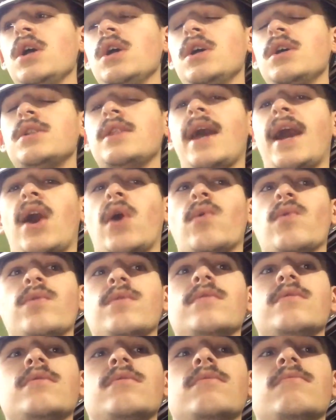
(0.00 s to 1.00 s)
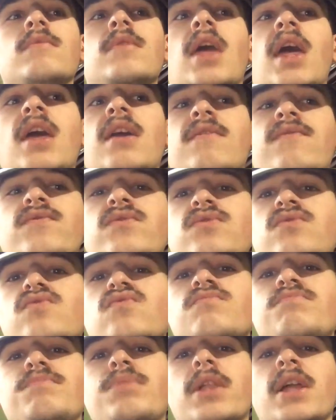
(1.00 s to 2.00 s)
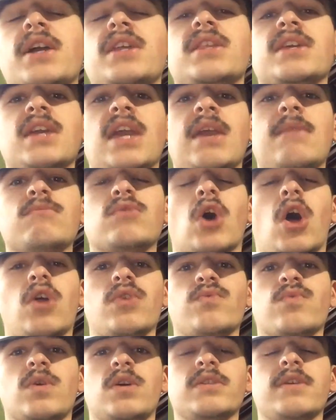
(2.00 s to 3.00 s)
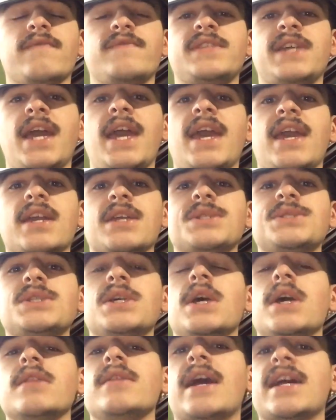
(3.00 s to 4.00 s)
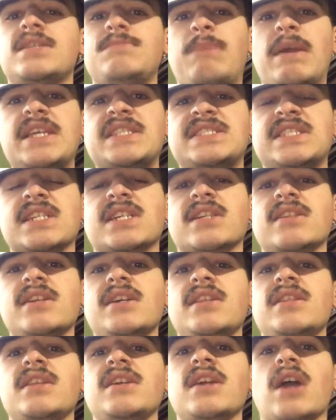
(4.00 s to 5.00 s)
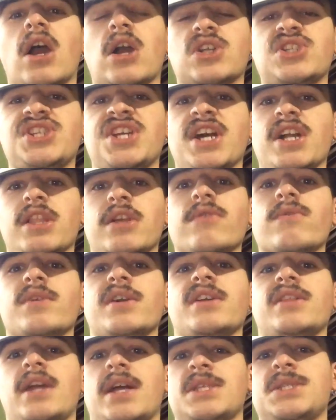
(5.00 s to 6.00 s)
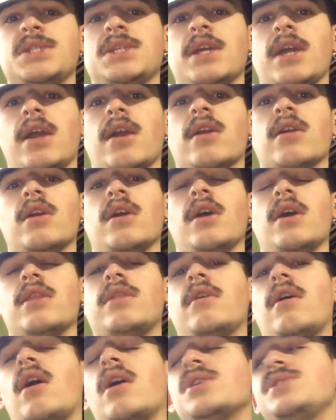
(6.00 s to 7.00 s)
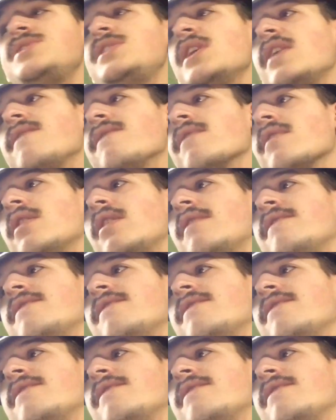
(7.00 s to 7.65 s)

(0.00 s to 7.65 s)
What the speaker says: Now, if you play the game called World of Tanks, that's basically the artillery that's there. There are several of